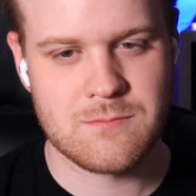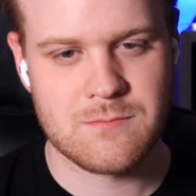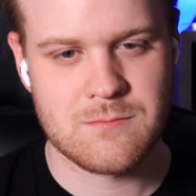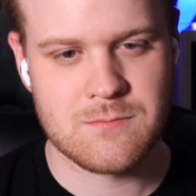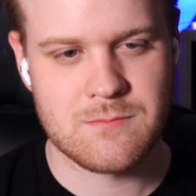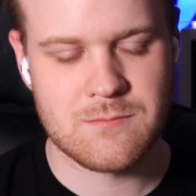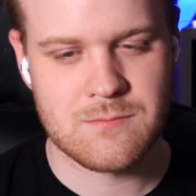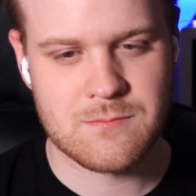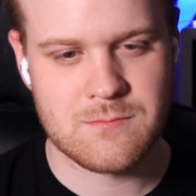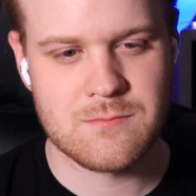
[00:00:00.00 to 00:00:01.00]

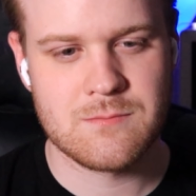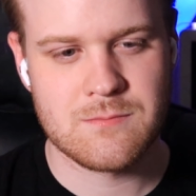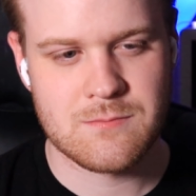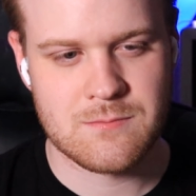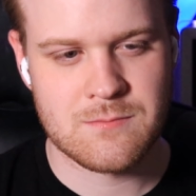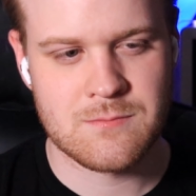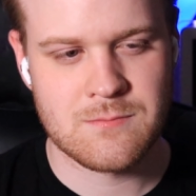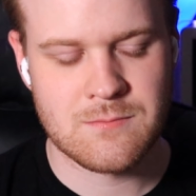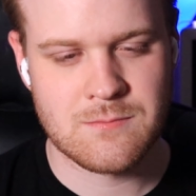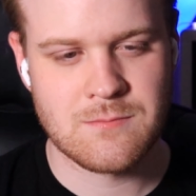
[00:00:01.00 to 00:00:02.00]

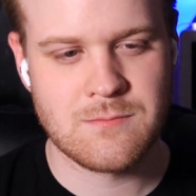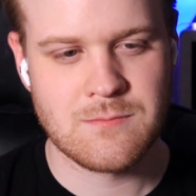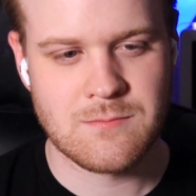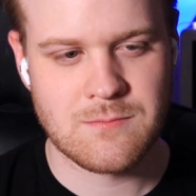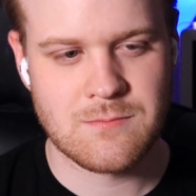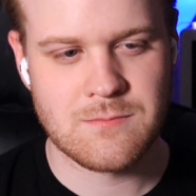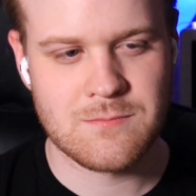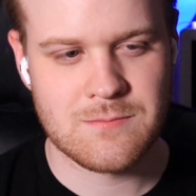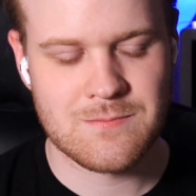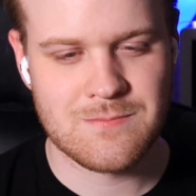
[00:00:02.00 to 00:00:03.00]

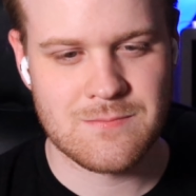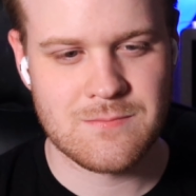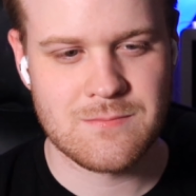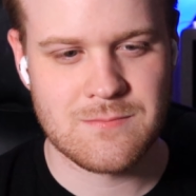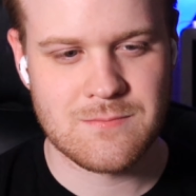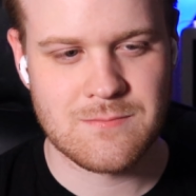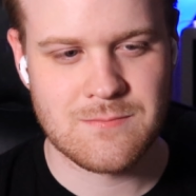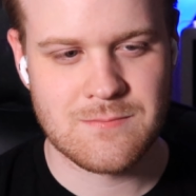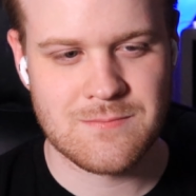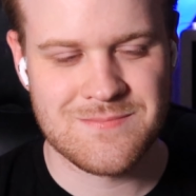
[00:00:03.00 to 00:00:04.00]
This person isn't speaking.